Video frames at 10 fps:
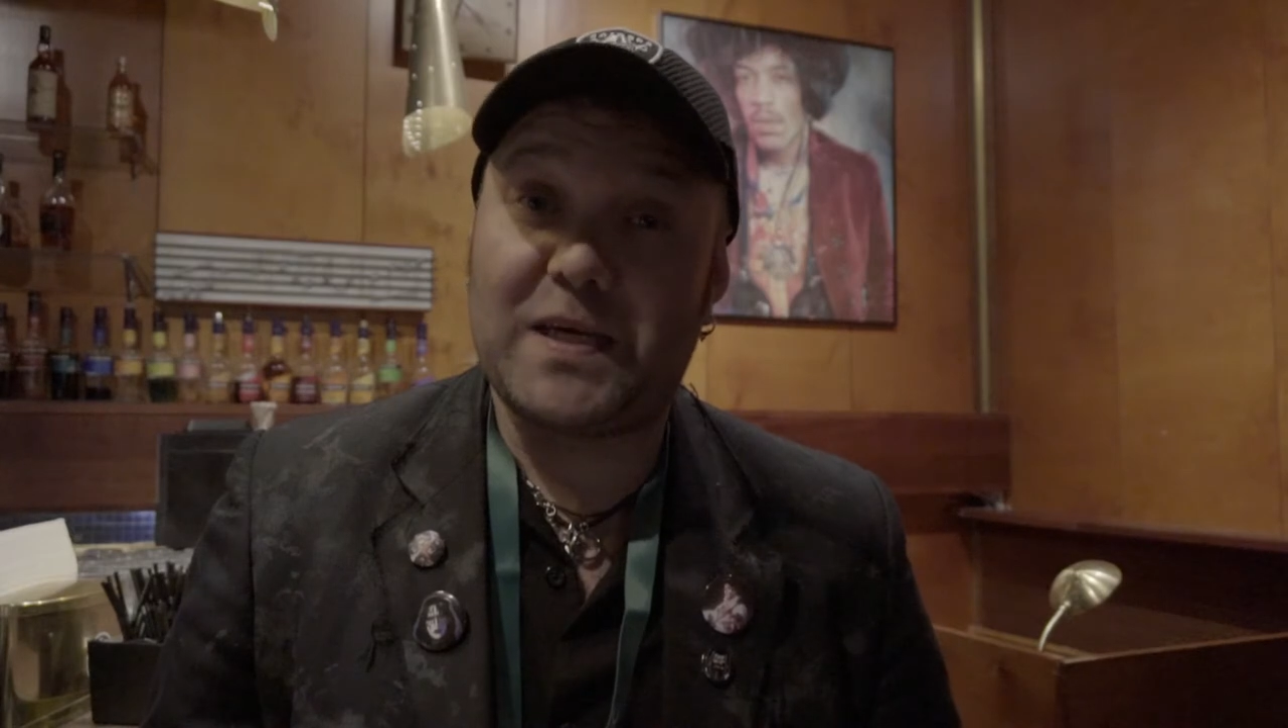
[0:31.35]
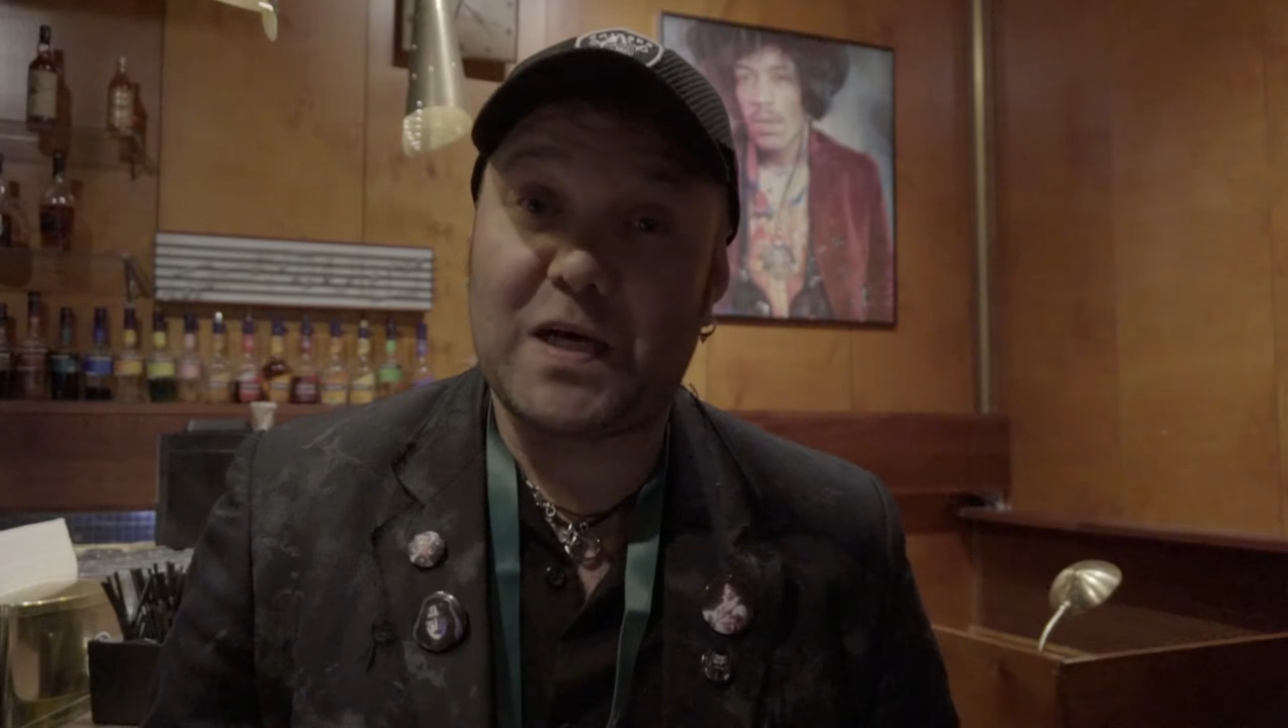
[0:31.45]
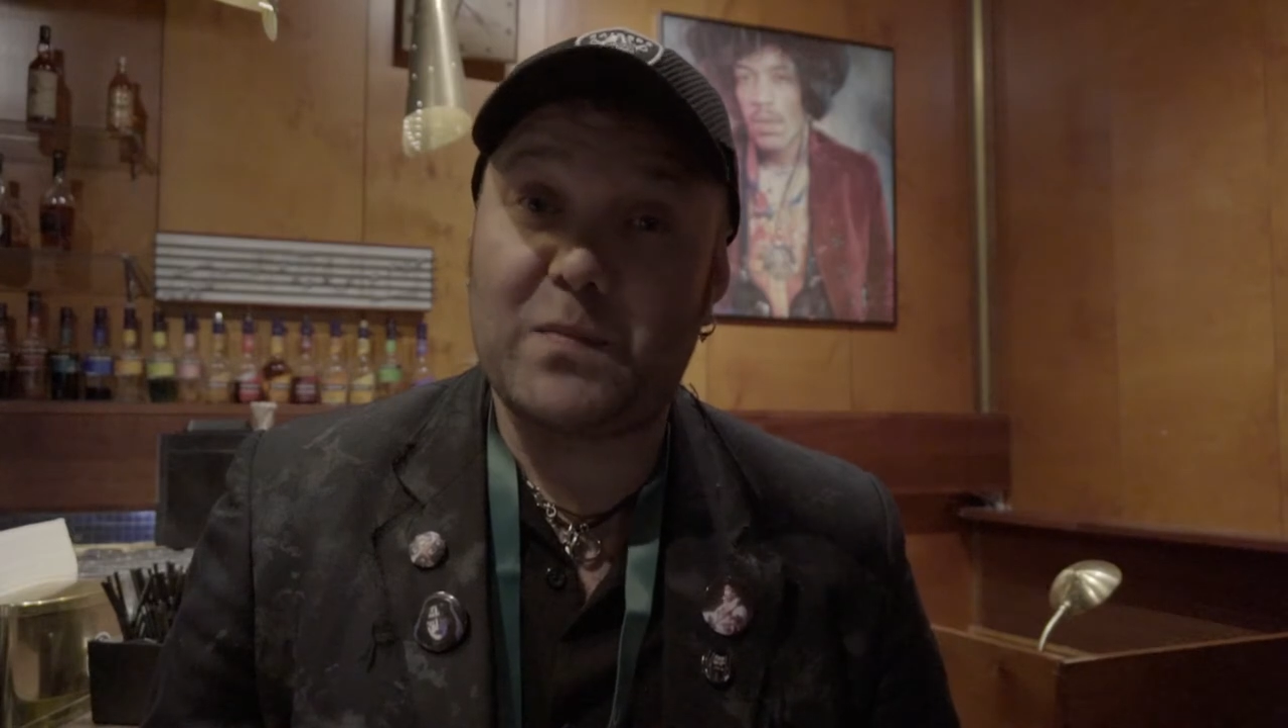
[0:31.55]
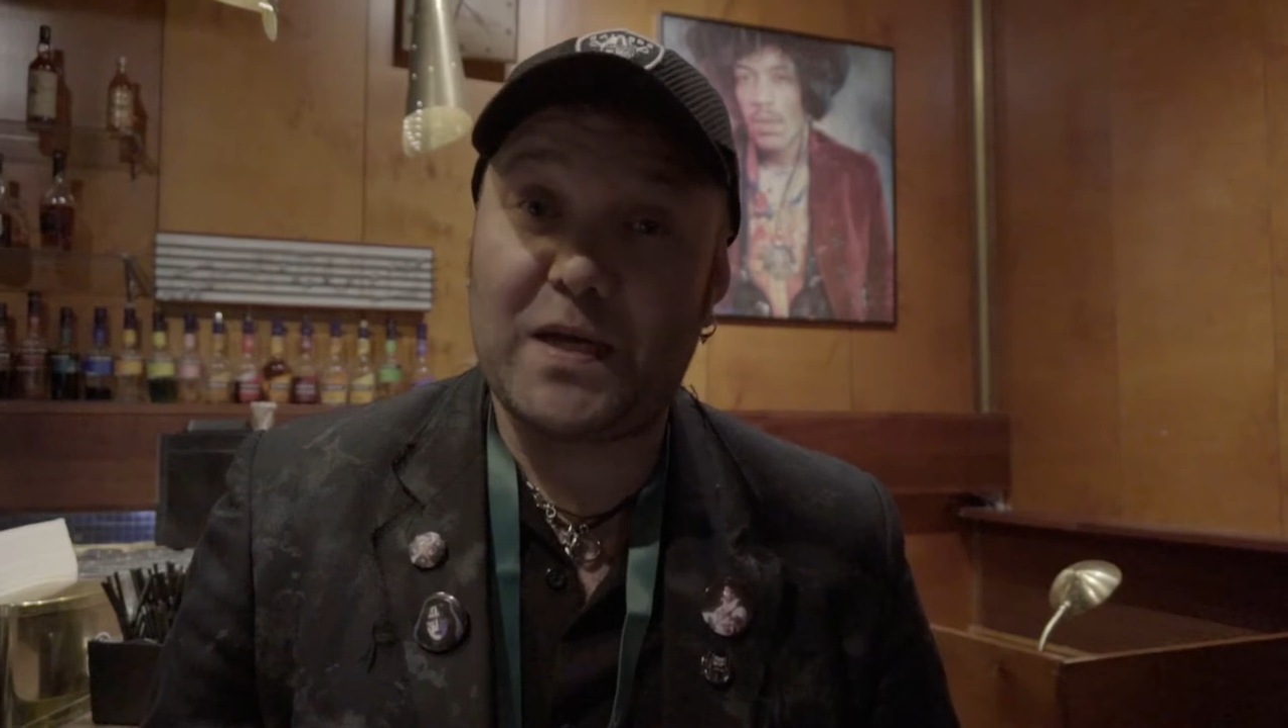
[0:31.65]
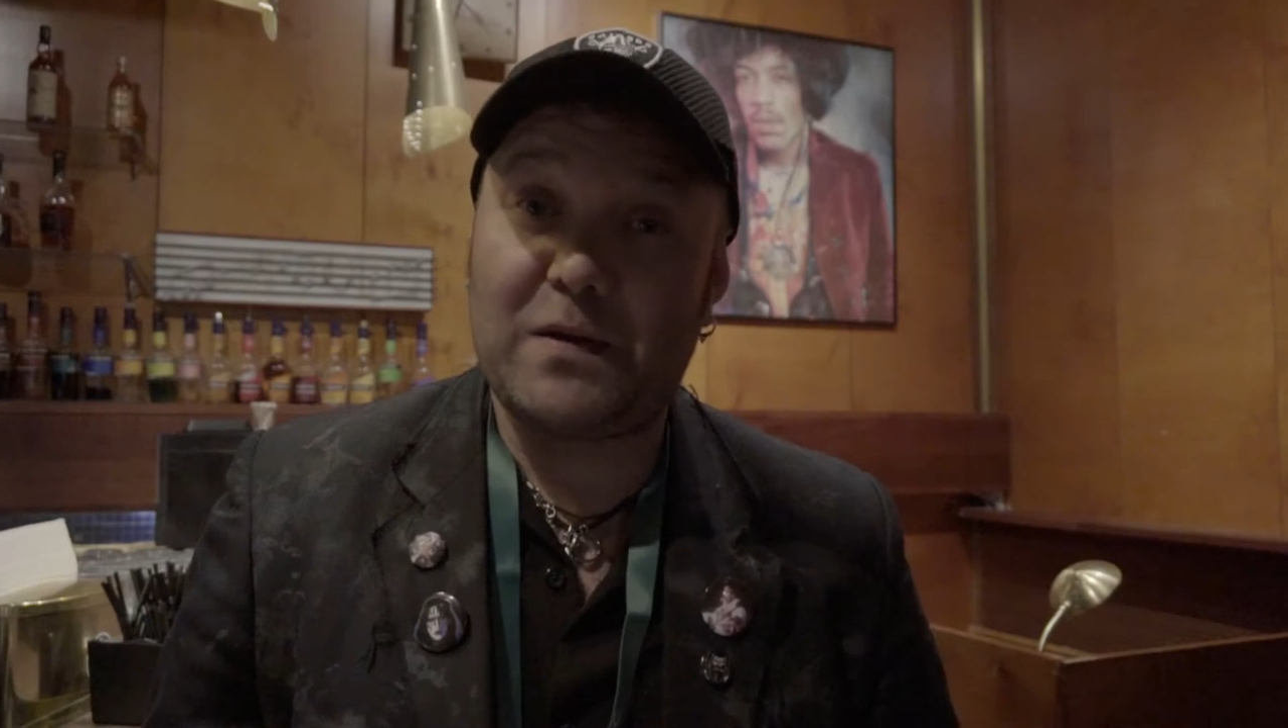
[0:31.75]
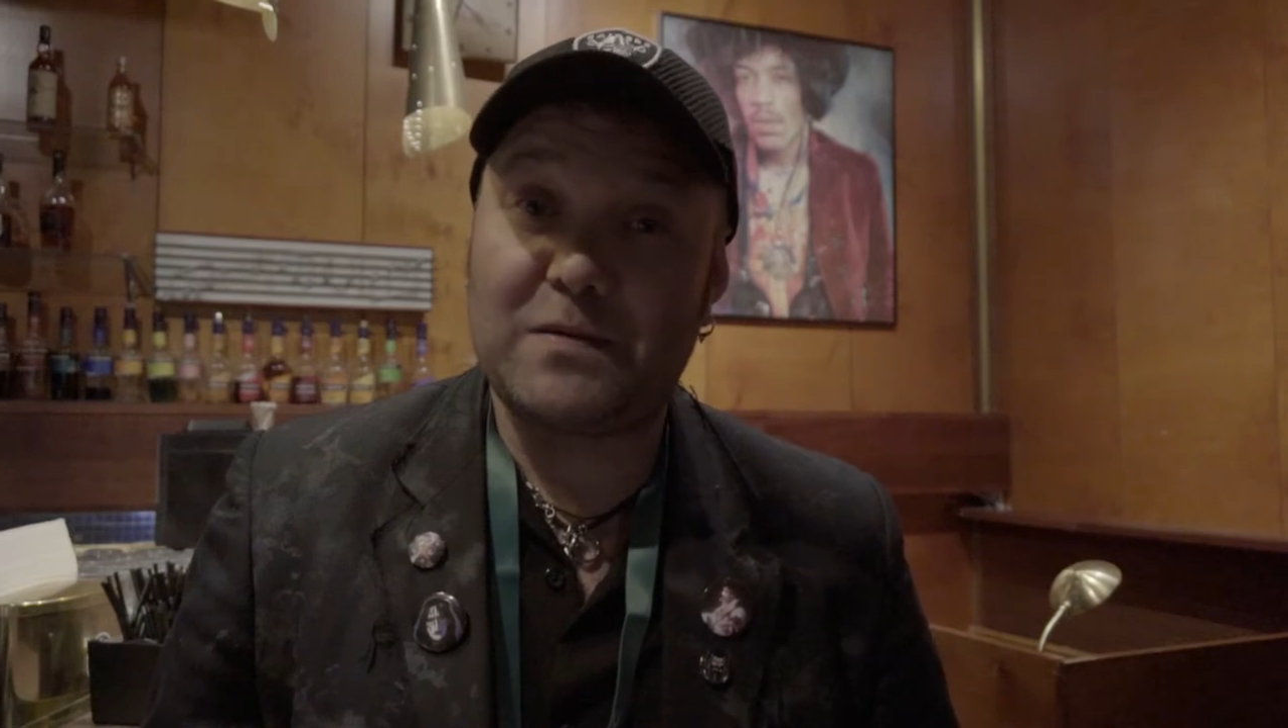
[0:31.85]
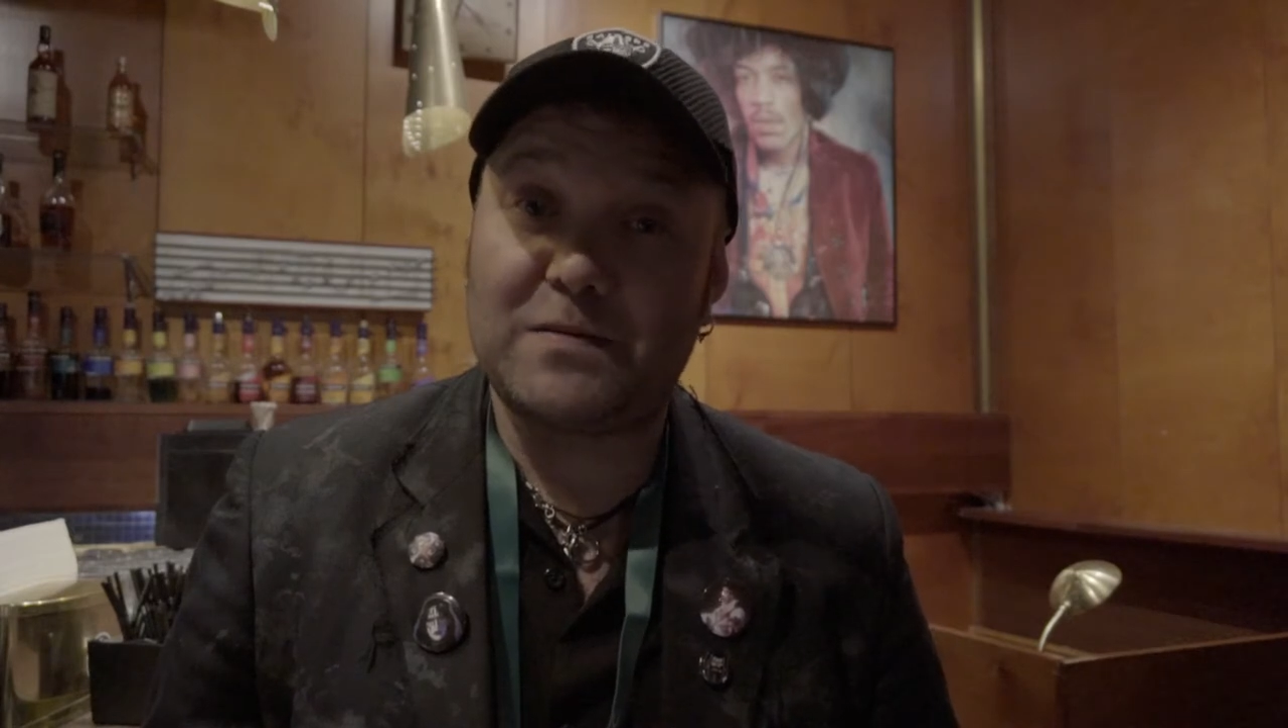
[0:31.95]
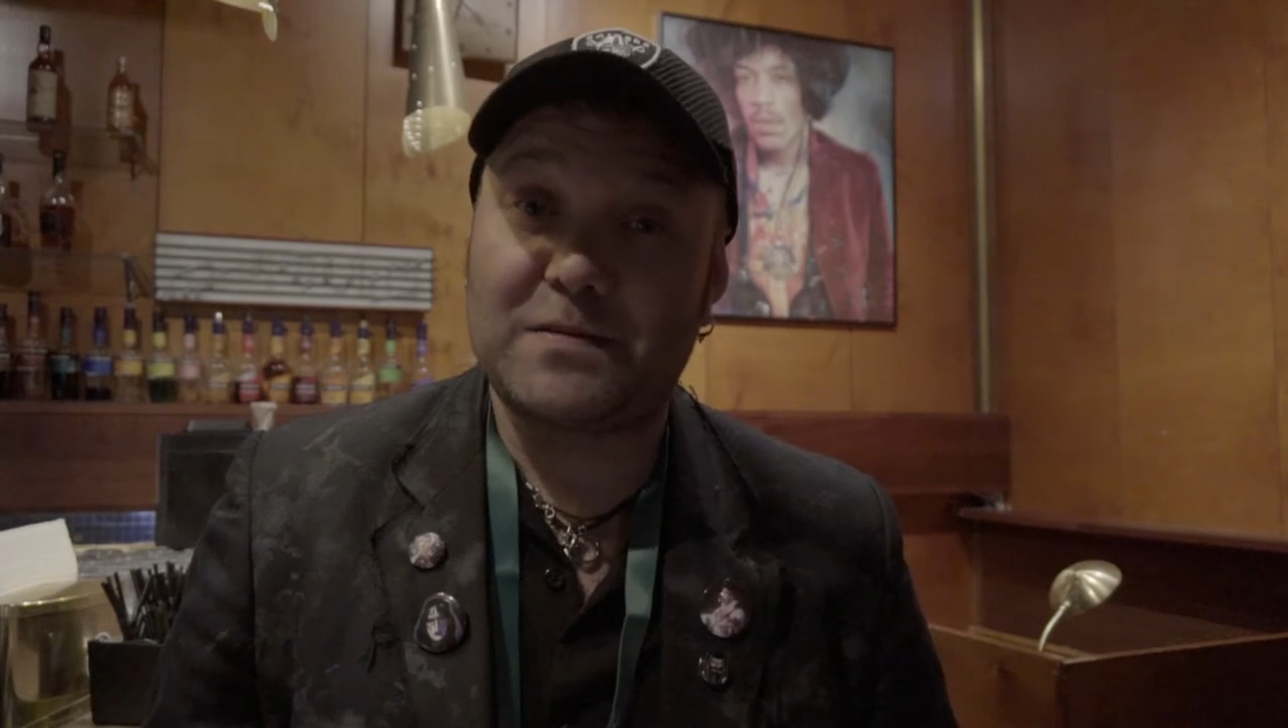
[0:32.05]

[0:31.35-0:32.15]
come here.